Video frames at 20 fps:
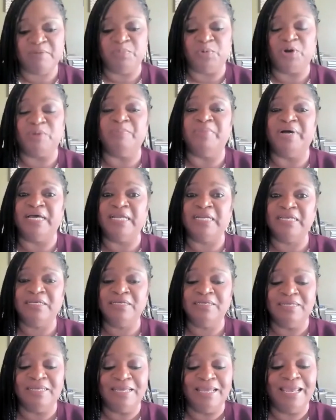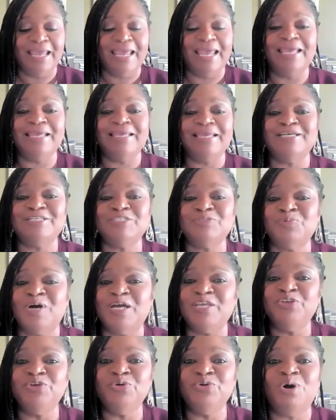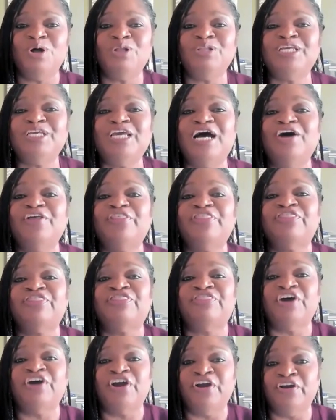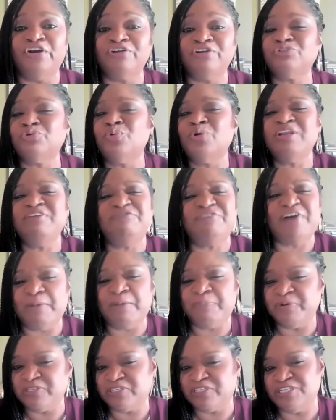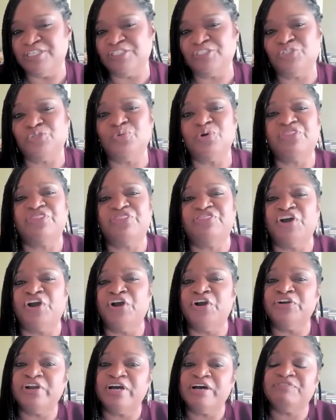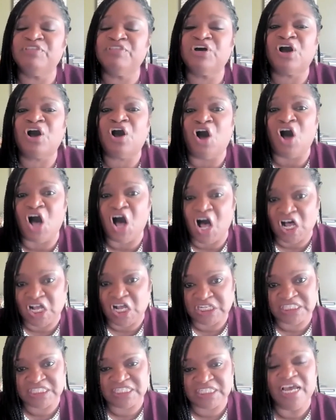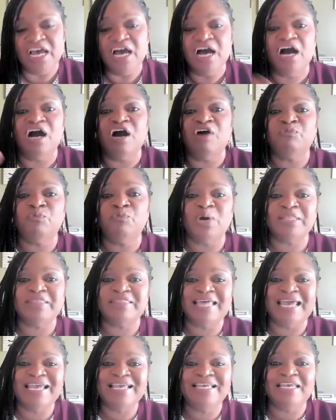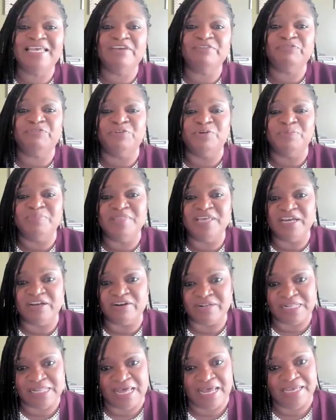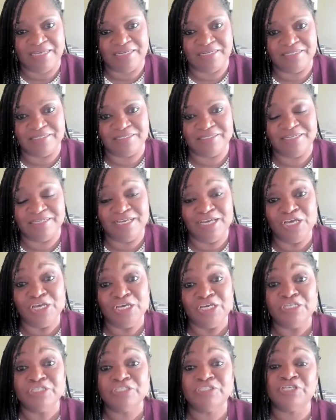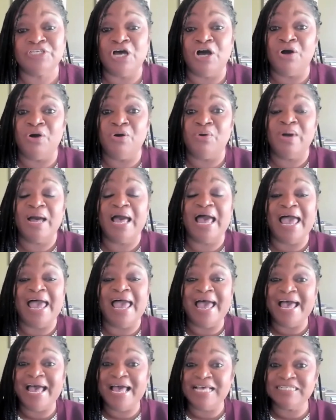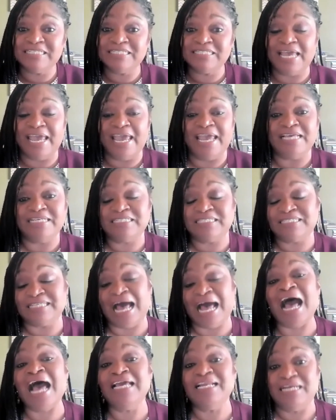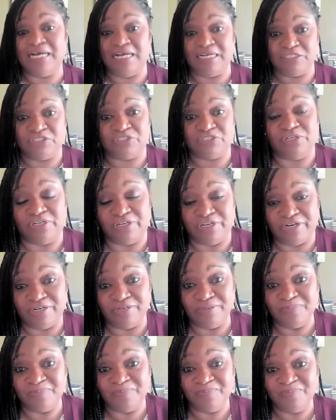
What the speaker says: more money. And guess what? You only a third, 25% to a third of the cost of what they get from their clients. So, as a side hustler,